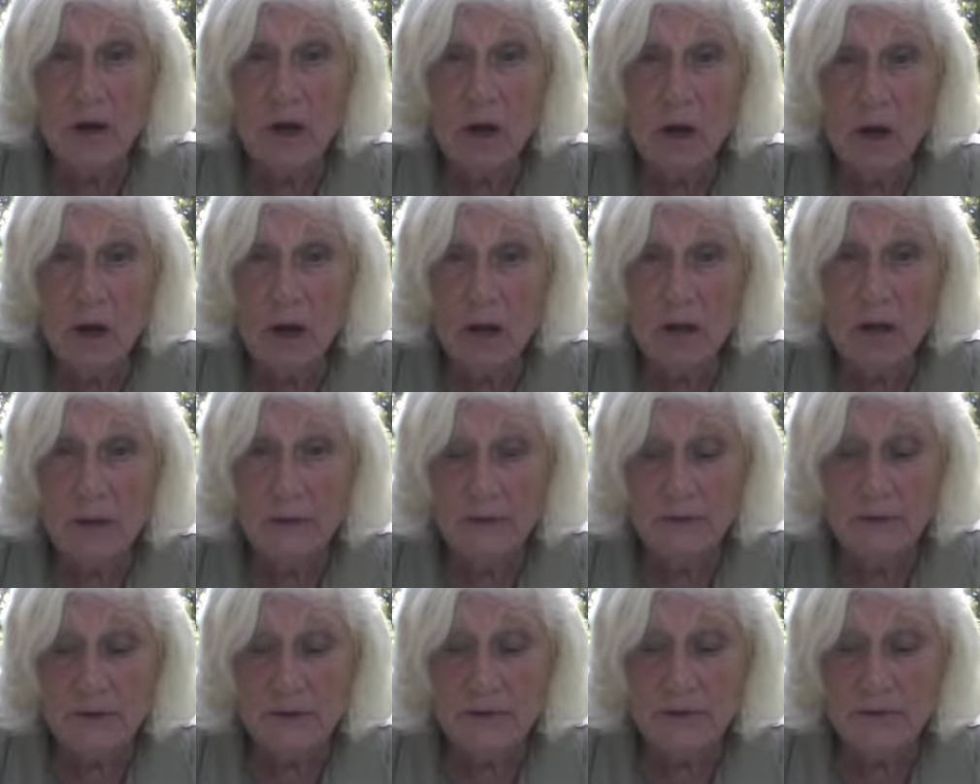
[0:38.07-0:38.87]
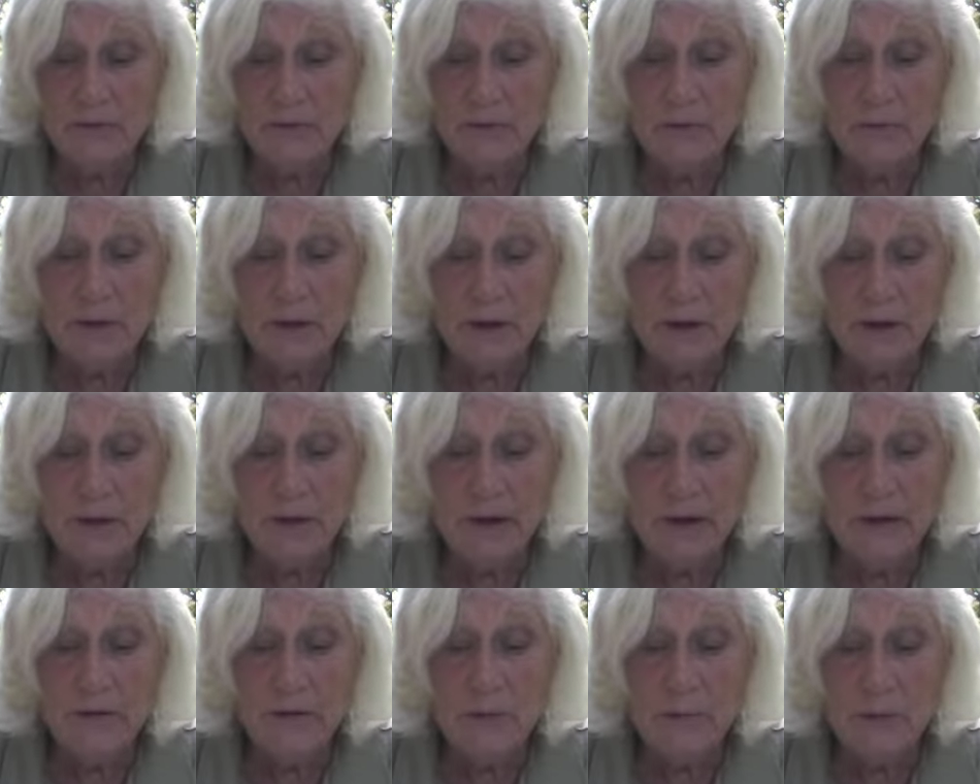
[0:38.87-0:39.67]
All of us are
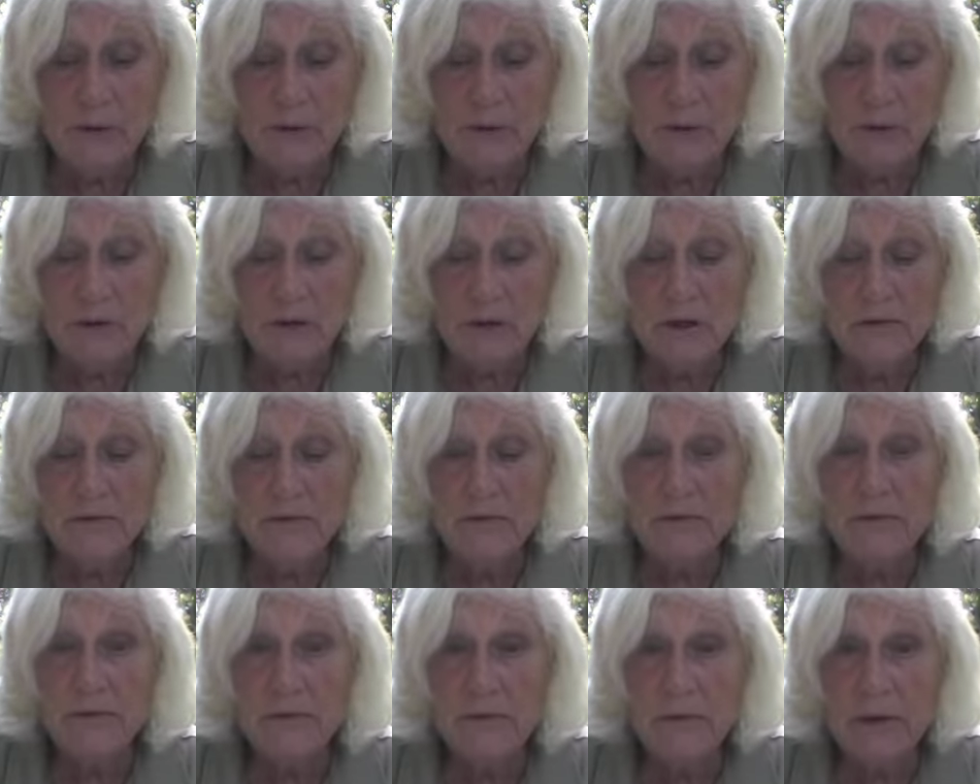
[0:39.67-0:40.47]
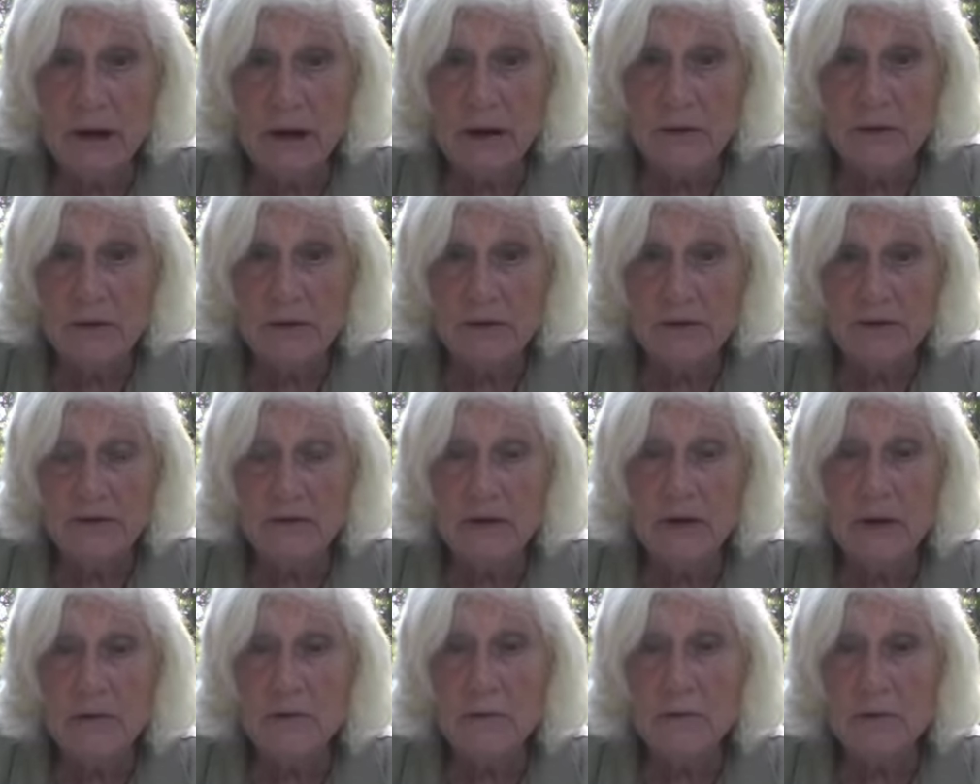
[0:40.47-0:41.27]
bearing the burden of this virus
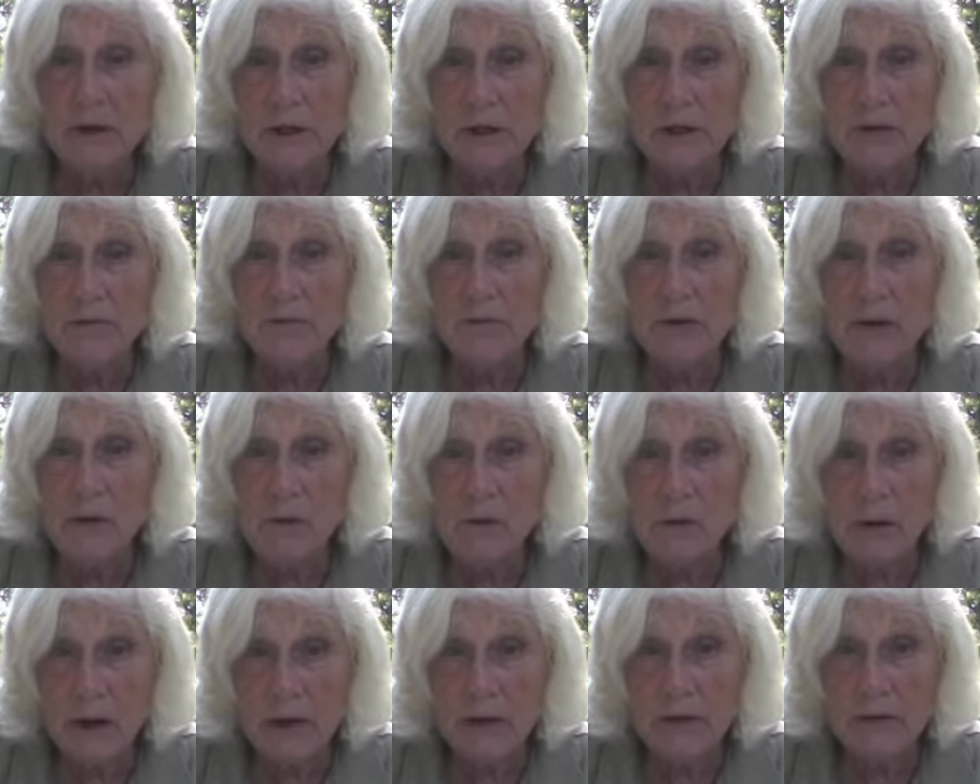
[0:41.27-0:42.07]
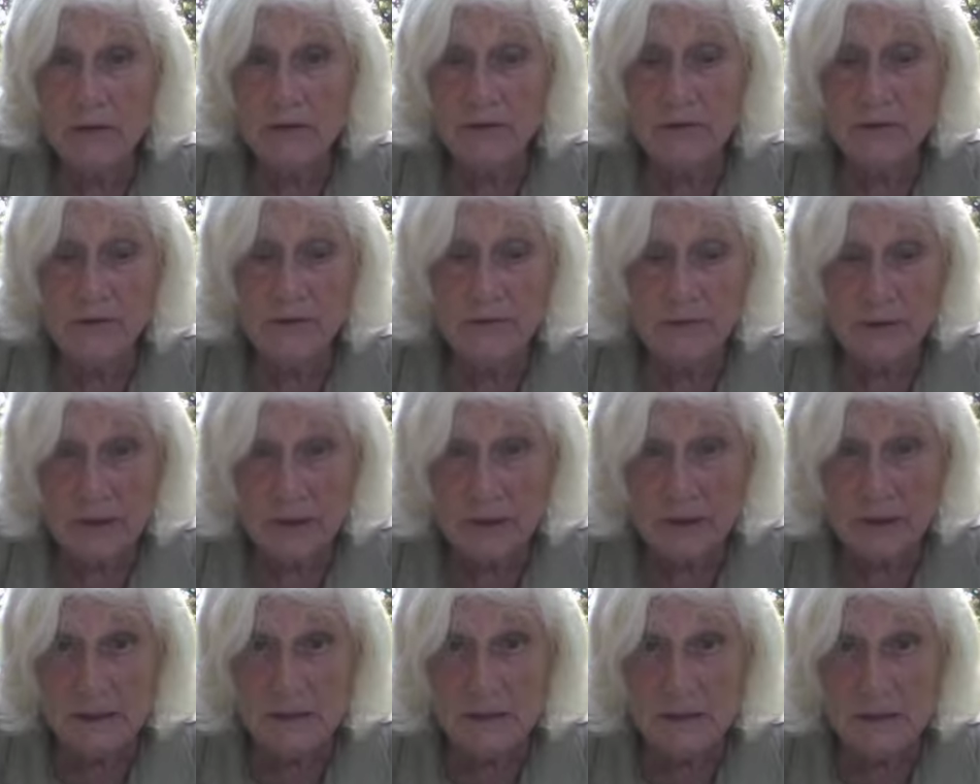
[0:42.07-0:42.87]
and what it requires of
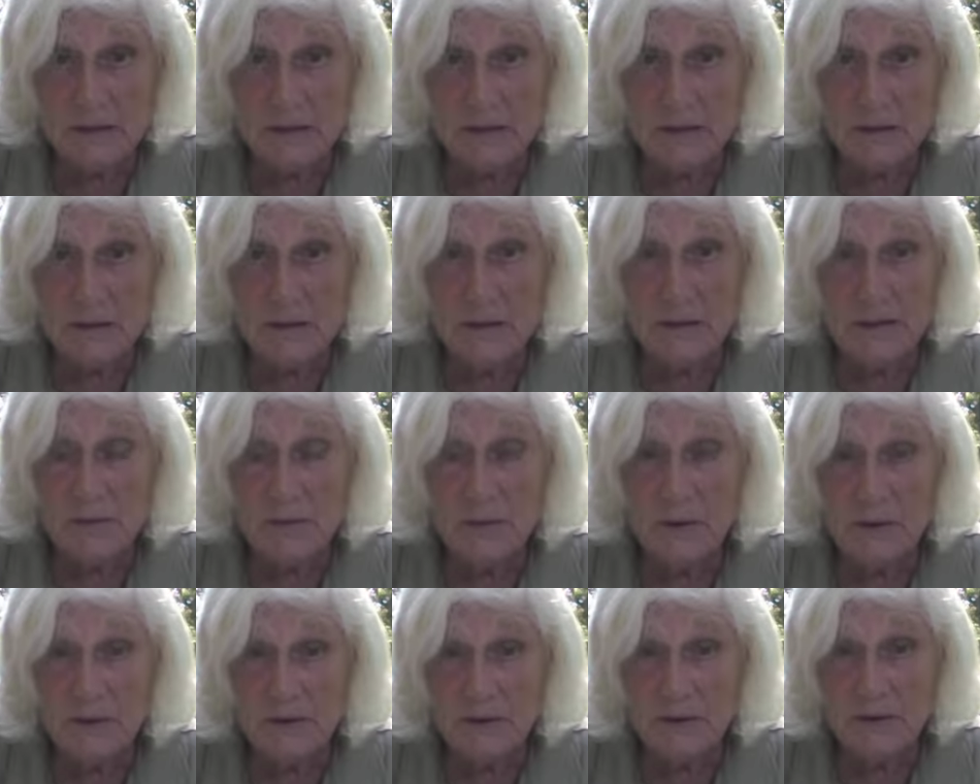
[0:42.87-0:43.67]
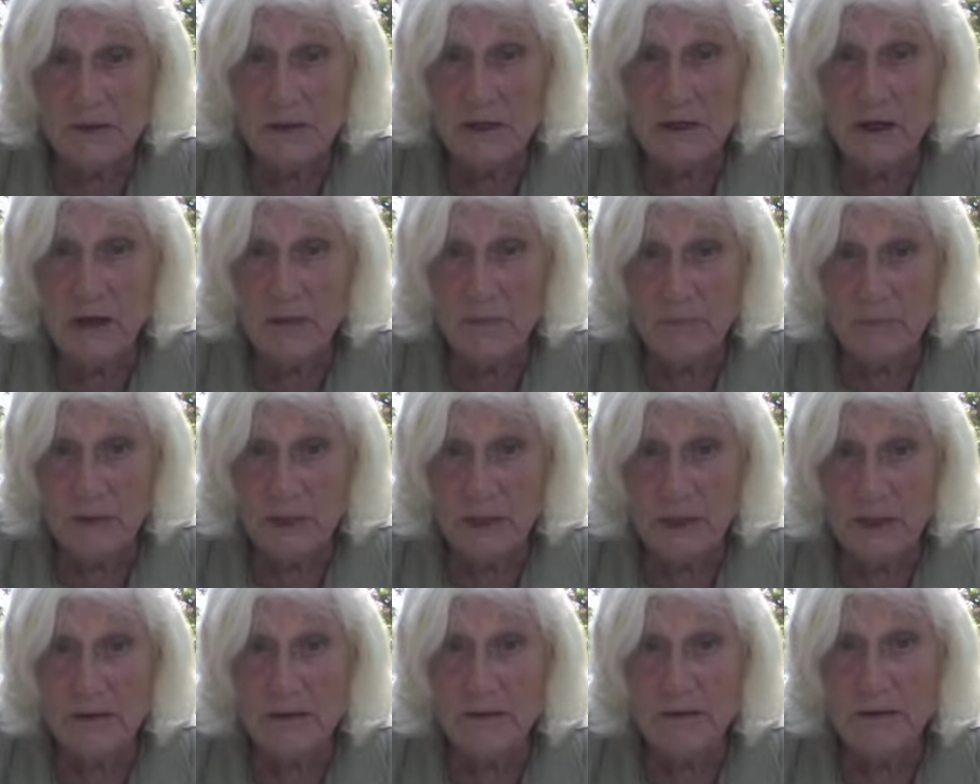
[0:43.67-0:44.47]
us, especially not
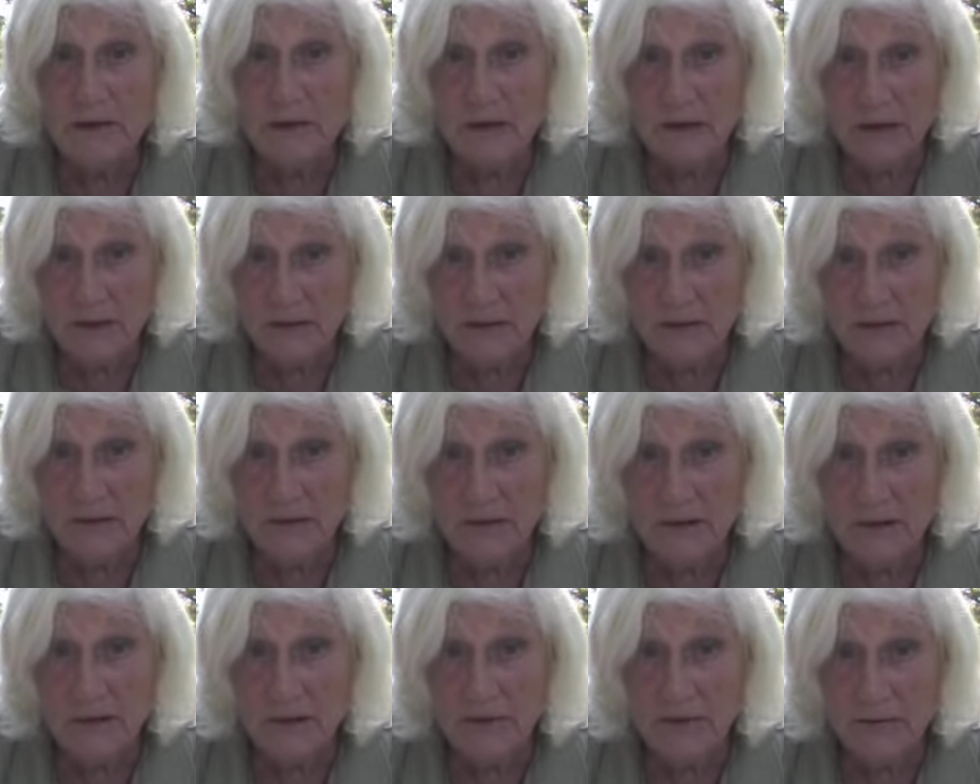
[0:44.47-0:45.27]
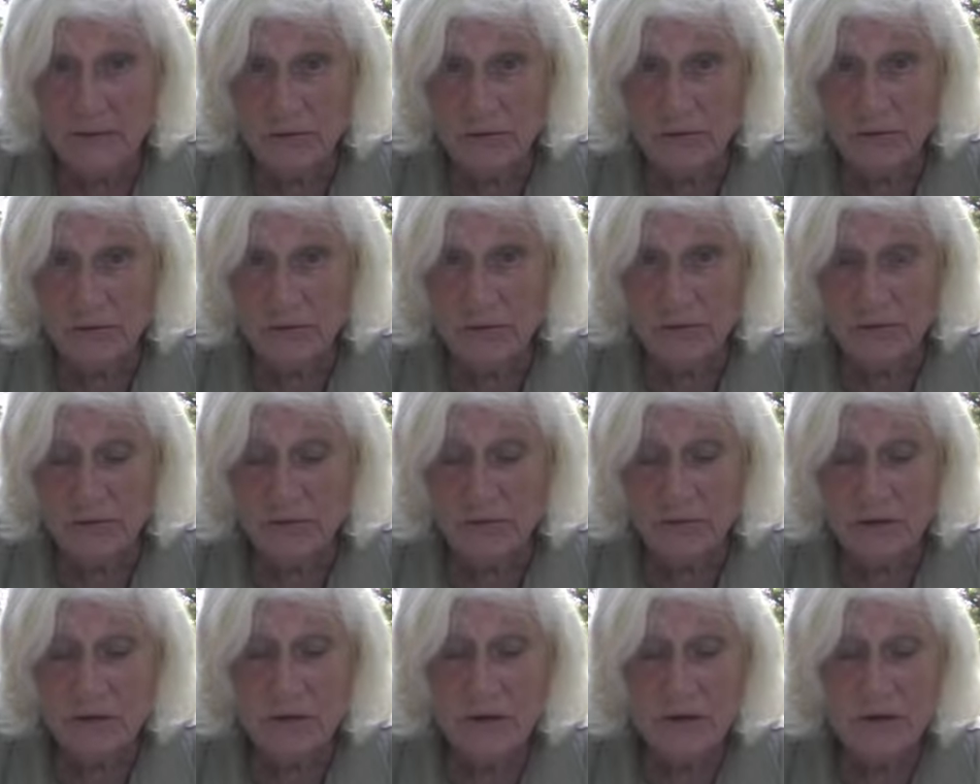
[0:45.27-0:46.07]
being together in
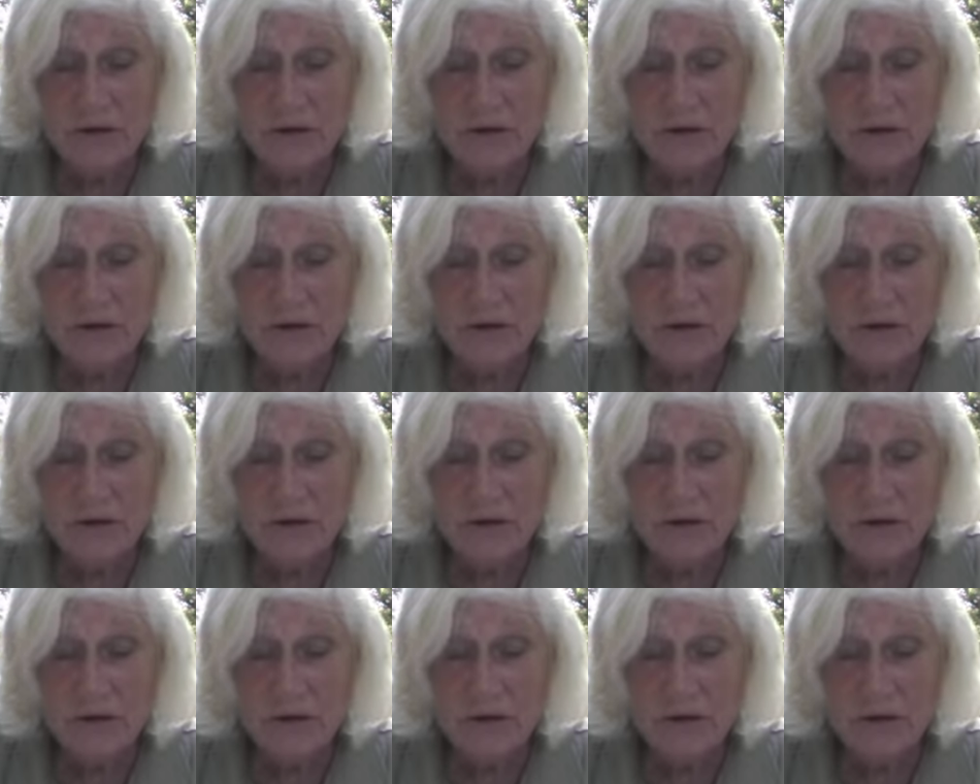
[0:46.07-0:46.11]
church.